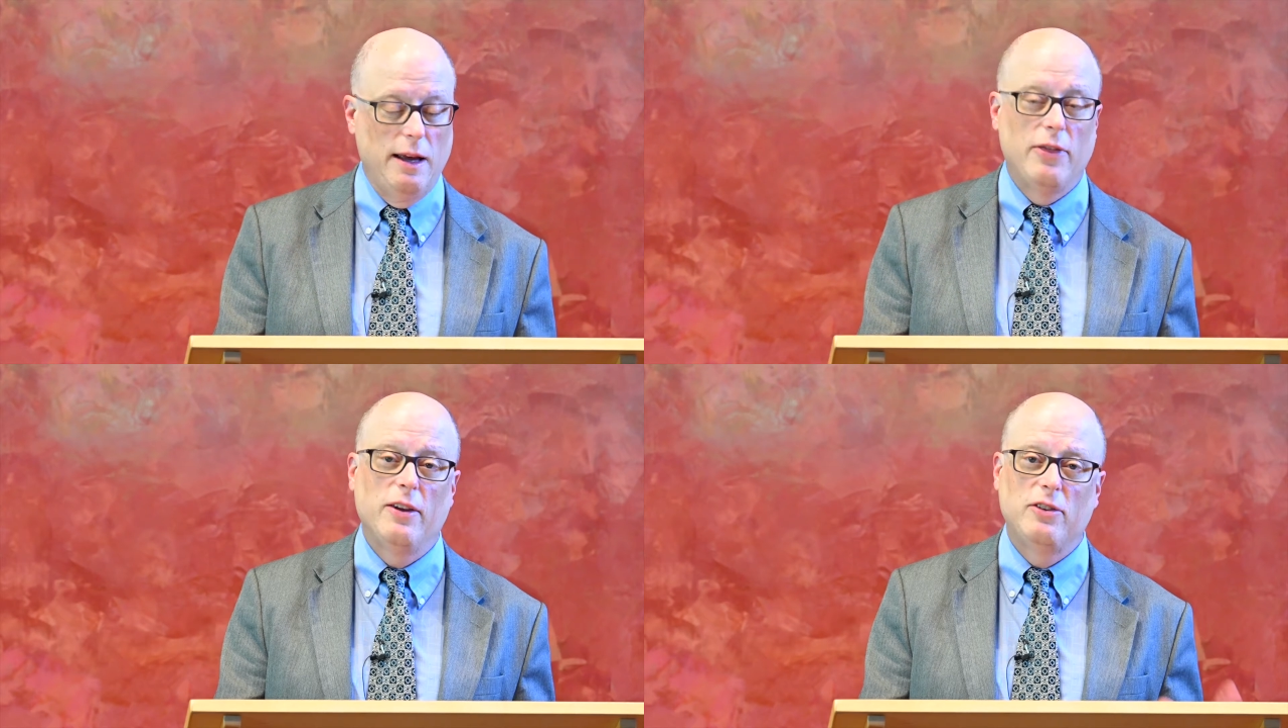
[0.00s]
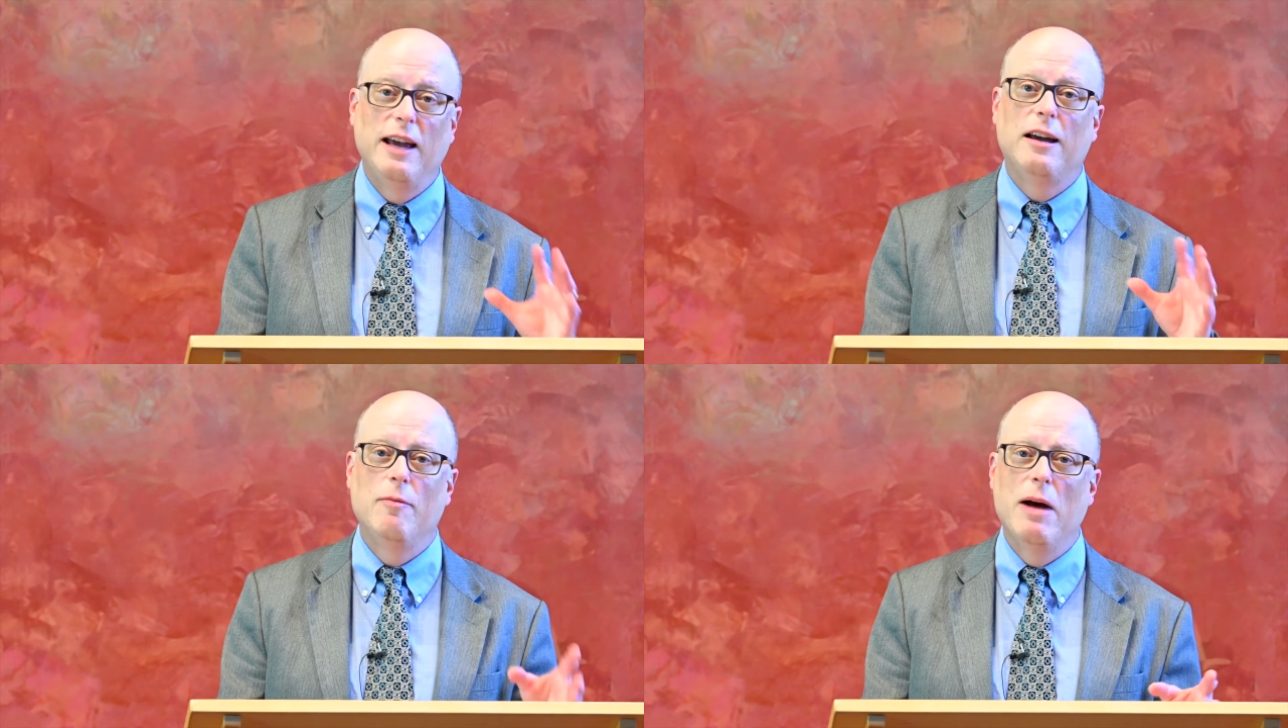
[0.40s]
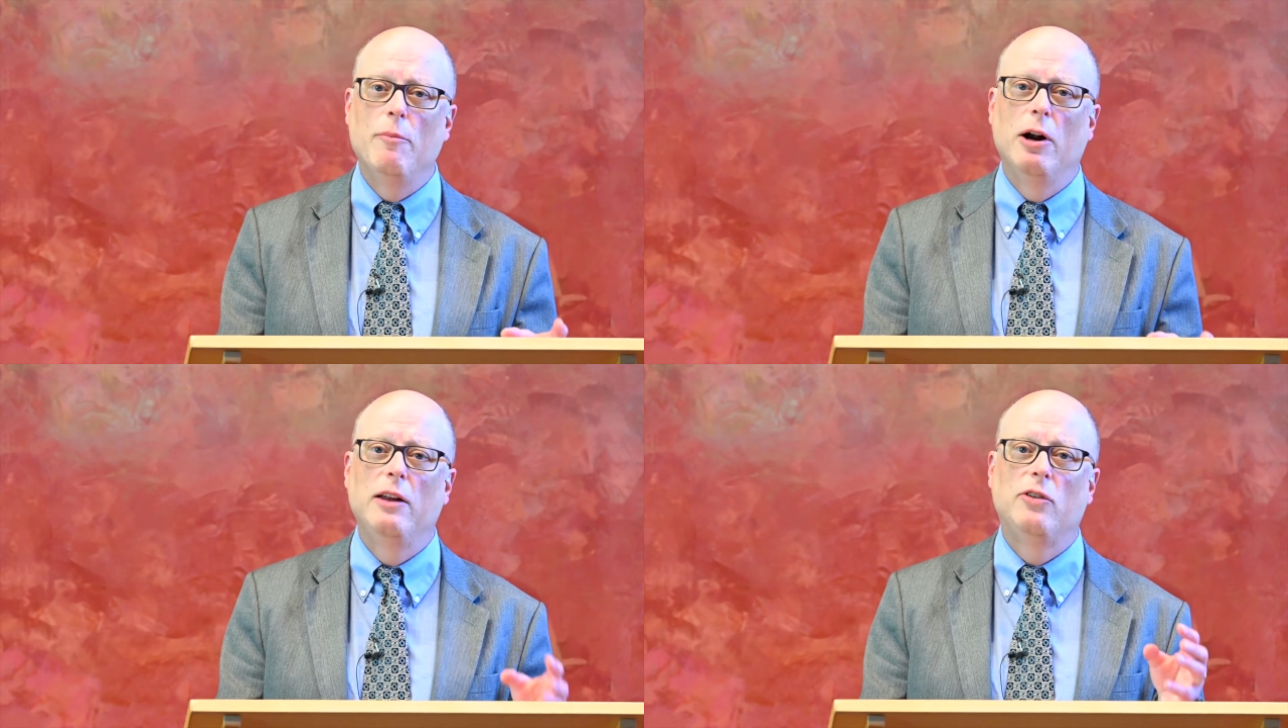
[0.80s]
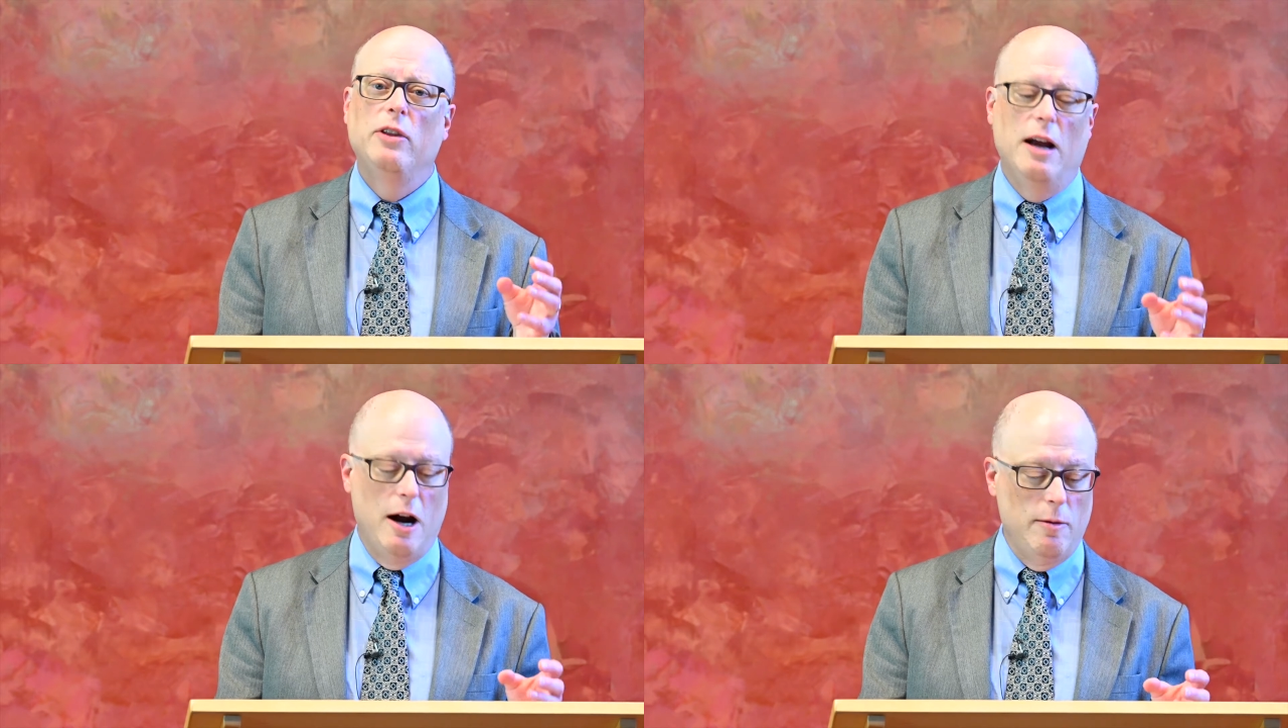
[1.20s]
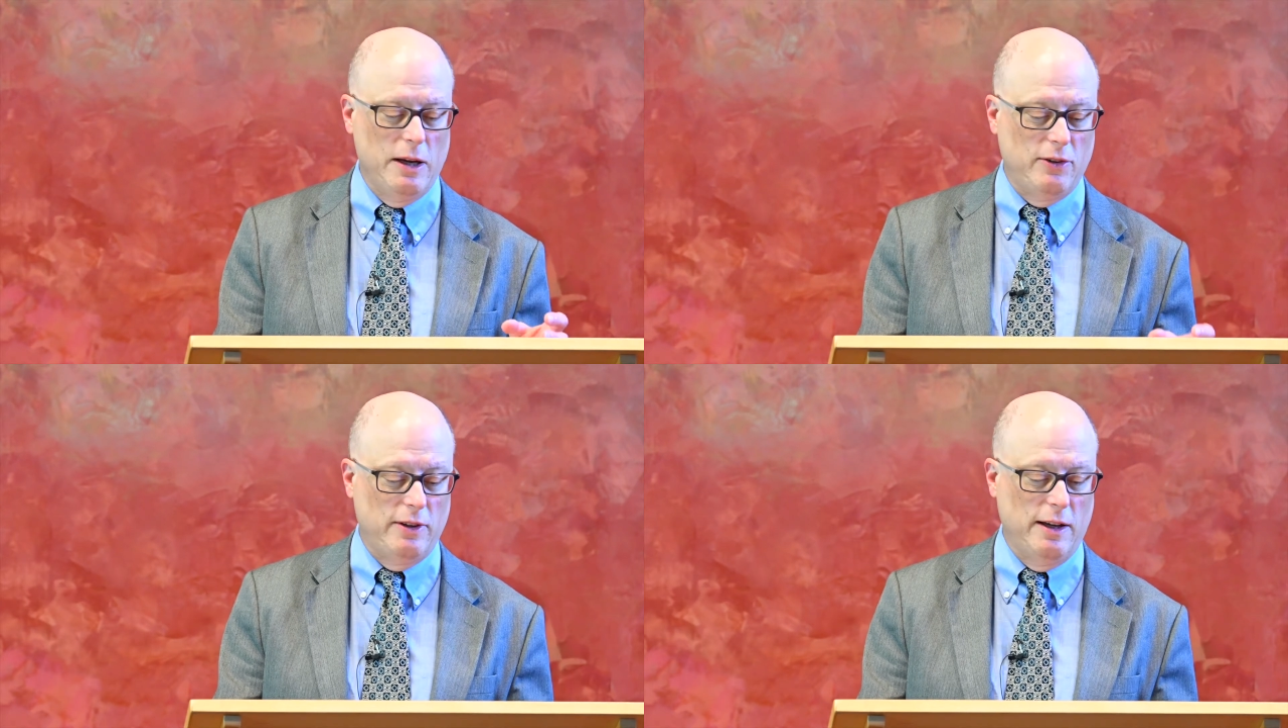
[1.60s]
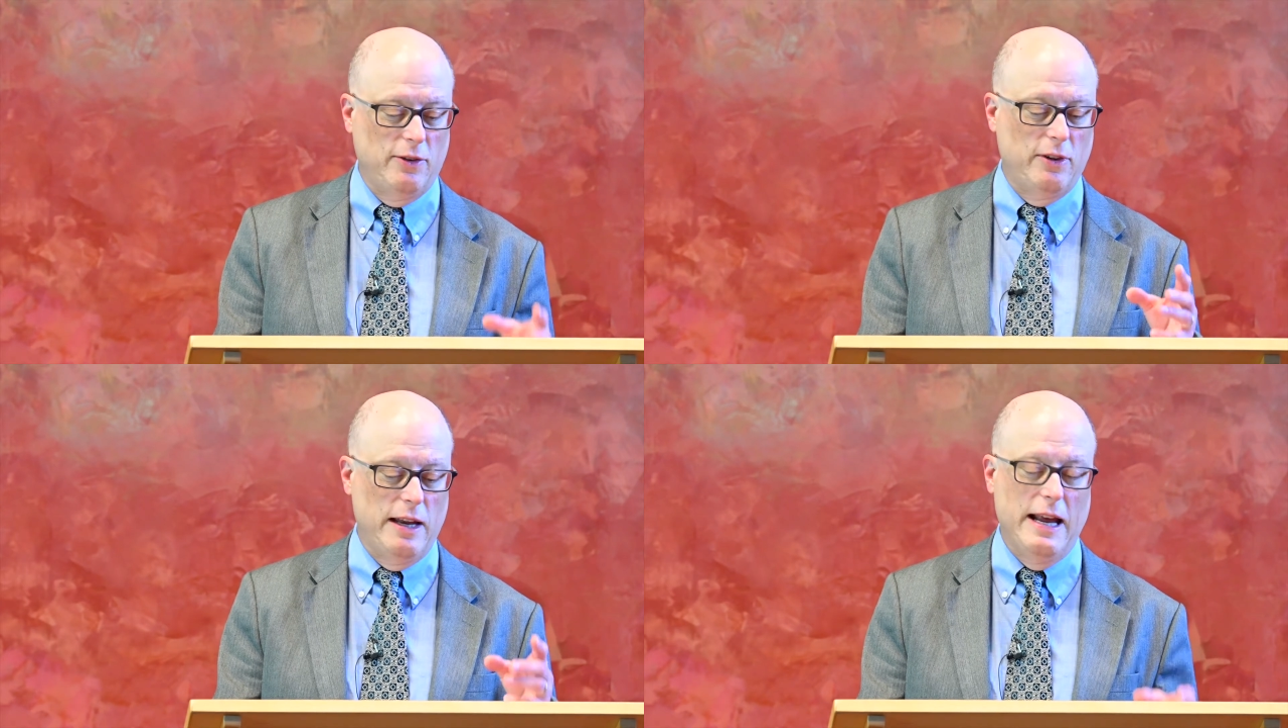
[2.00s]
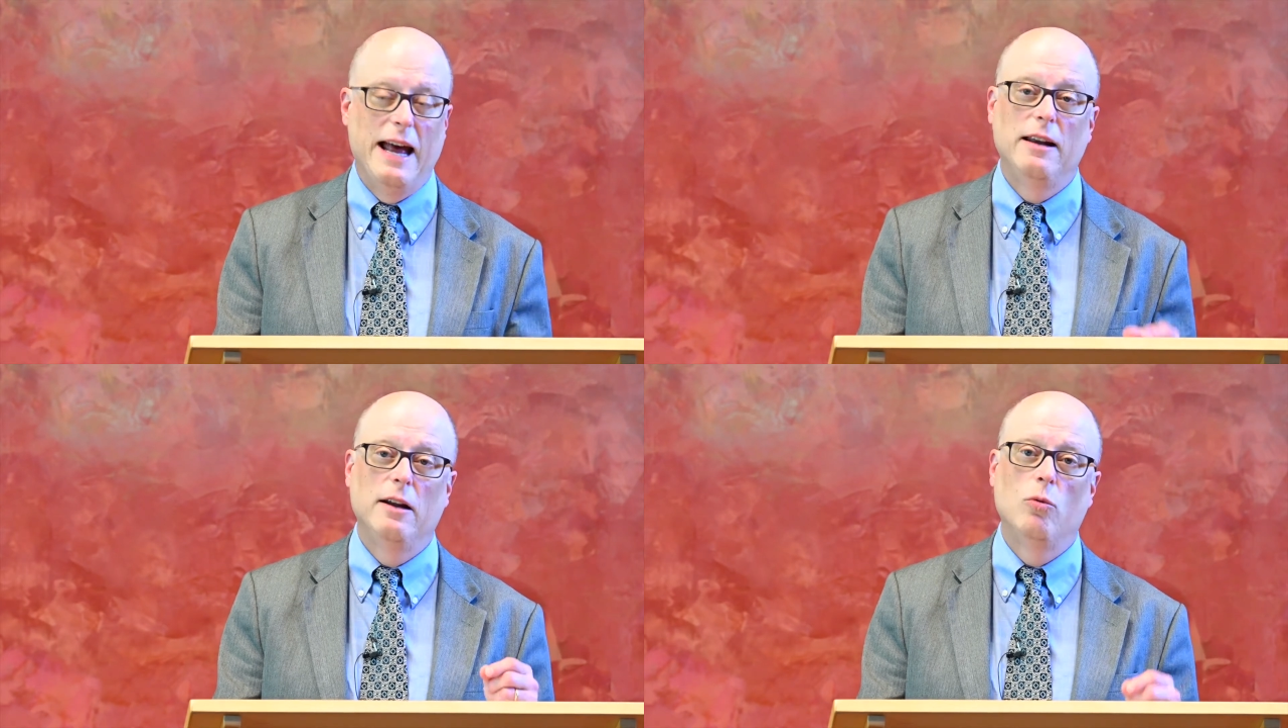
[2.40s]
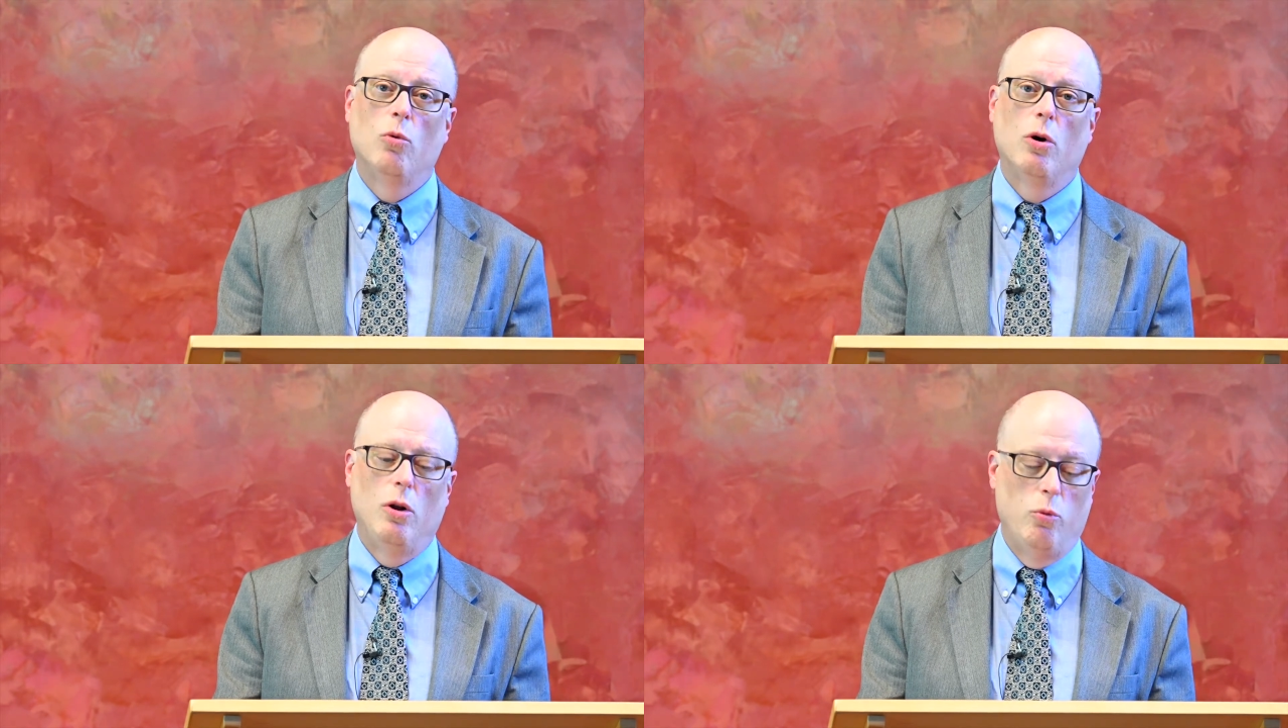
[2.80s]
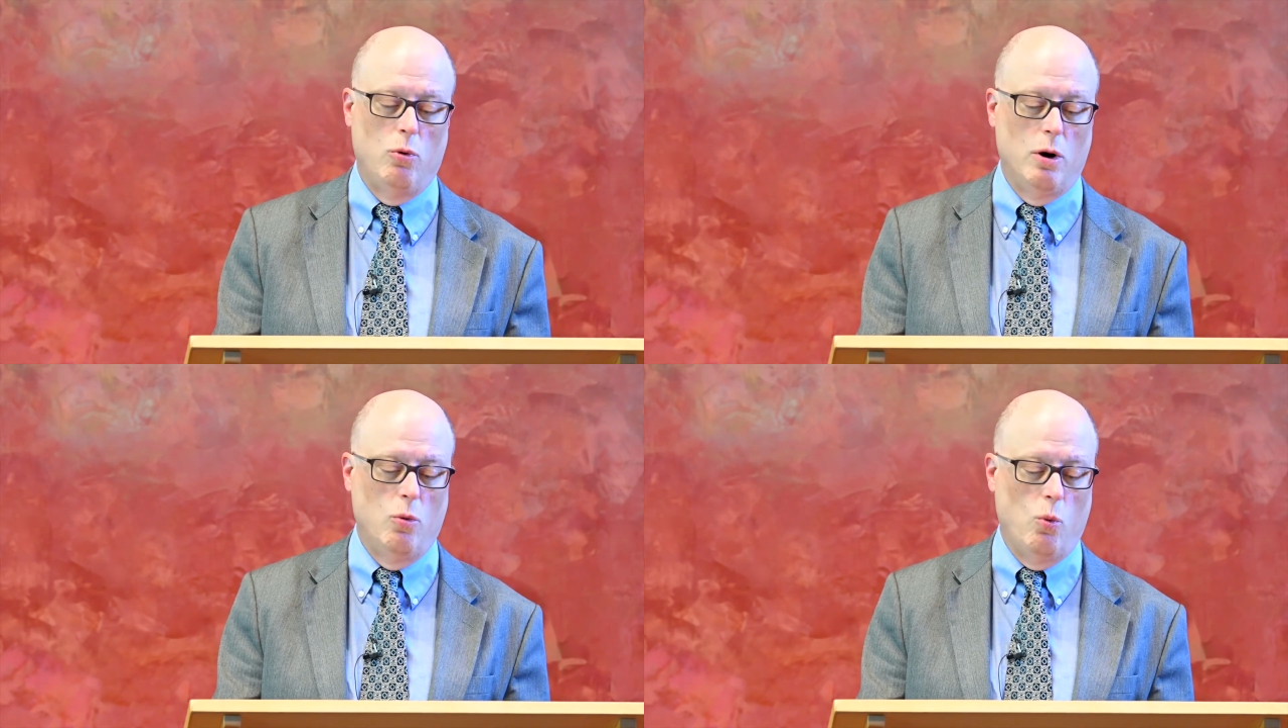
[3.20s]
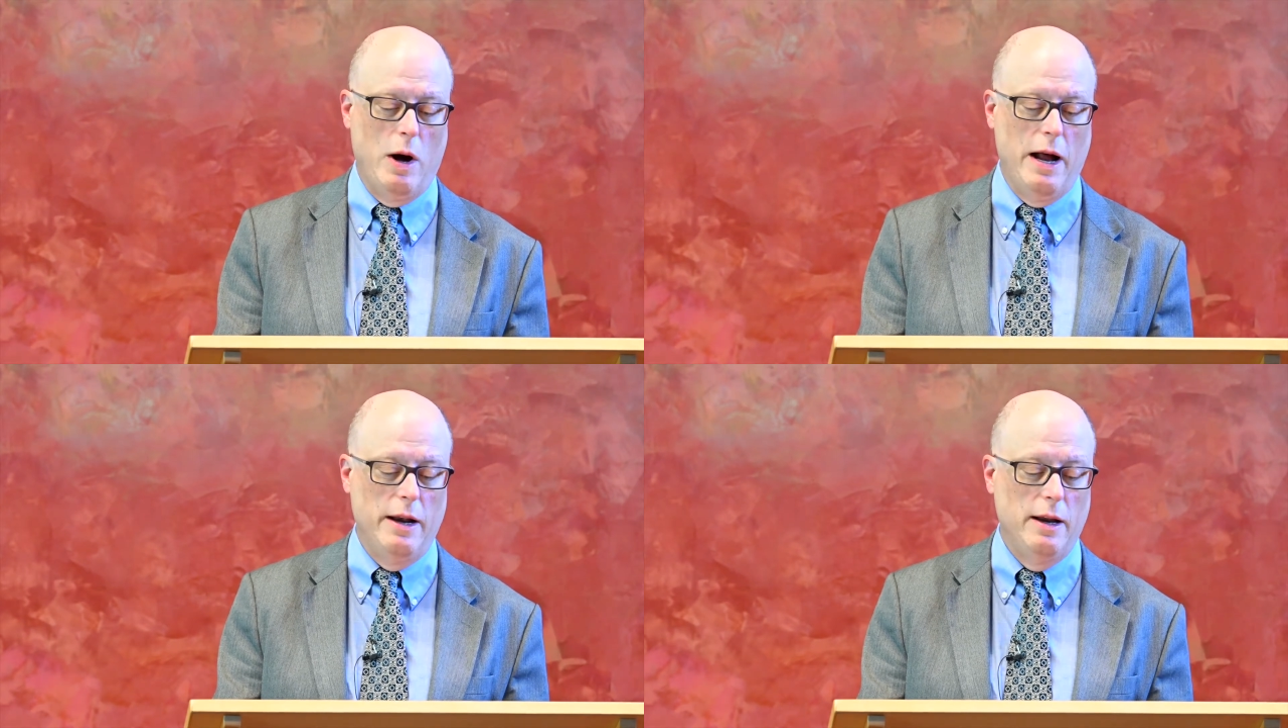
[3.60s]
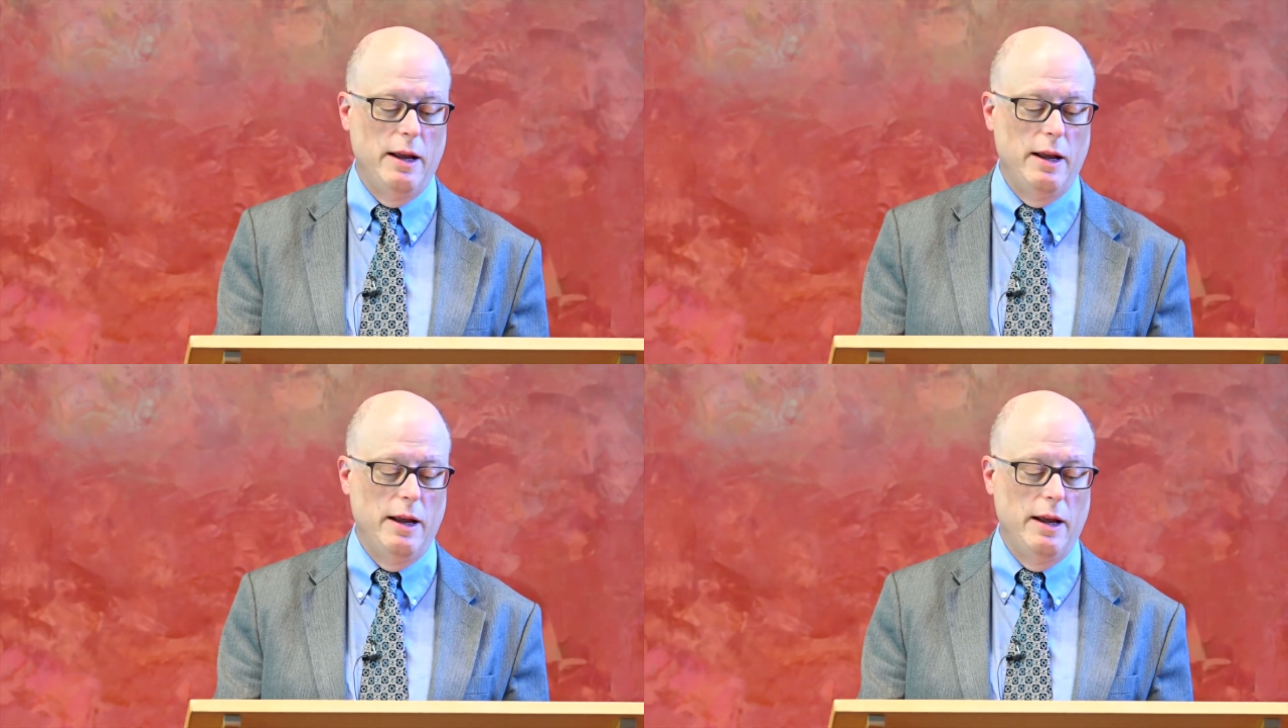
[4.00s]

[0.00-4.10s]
This day commemorates the armistice that ended World War I.